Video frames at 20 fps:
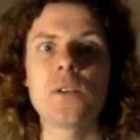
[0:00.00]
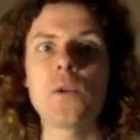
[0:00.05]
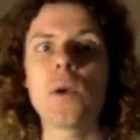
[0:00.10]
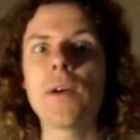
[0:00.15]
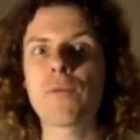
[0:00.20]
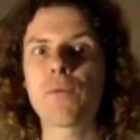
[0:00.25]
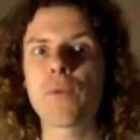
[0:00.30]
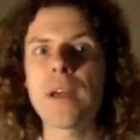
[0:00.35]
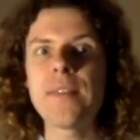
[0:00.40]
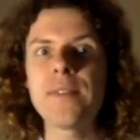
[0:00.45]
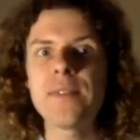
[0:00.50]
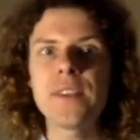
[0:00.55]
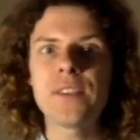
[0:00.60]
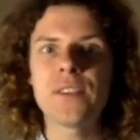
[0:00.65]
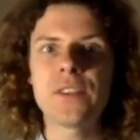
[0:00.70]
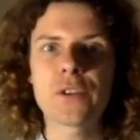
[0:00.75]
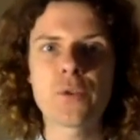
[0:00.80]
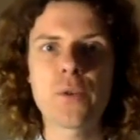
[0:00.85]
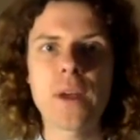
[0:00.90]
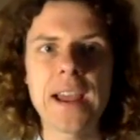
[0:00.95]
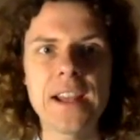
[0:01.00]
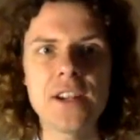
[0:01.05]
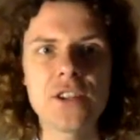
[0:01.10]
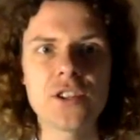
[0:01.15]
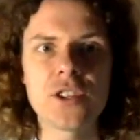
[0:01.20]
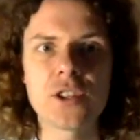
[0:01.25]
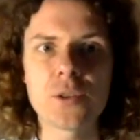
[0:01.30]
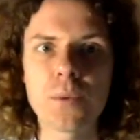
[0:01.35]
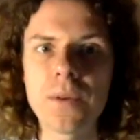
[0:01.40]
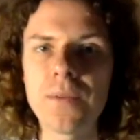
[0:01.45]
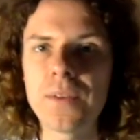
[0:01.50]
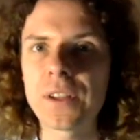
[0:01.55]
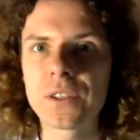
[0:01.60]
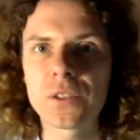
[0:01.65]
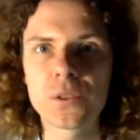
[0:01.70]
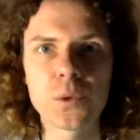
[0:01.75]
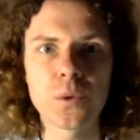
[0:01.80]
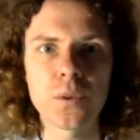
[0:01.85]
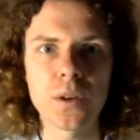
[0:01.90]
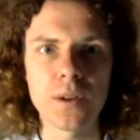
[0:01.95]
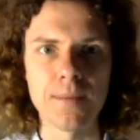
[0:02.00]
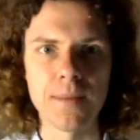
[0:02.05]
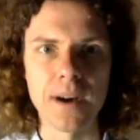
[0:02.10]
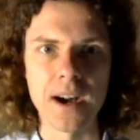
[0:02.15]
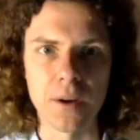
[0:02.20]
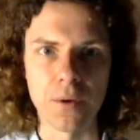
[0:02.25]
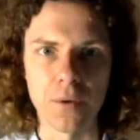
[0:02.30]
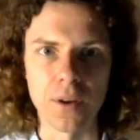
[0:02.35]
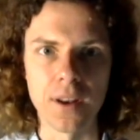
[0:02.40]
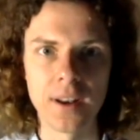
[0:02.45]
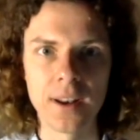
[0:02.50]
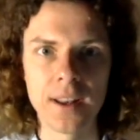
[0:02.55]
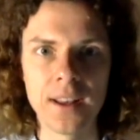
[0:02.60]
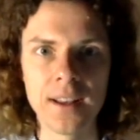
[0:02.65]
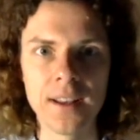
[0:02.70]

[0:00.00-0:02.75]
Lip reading: "You have read this strange and terrific story, Margaret,